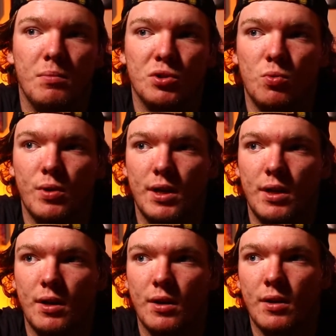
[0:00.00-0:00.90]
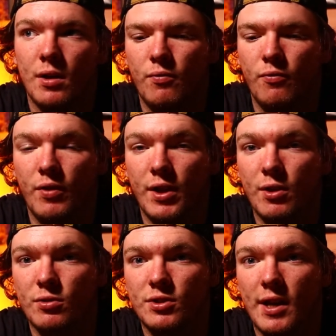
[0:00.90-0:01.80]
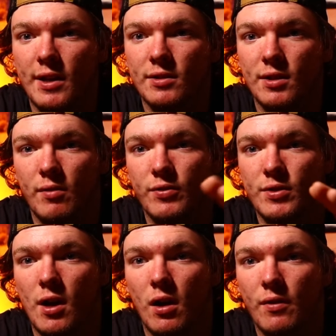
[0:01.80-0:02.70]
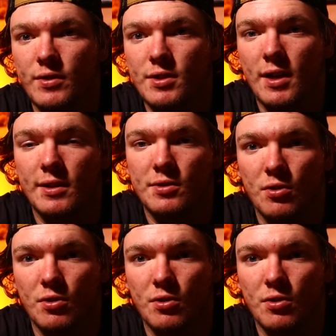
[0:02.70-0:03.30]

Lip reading: between video settings and photography settings.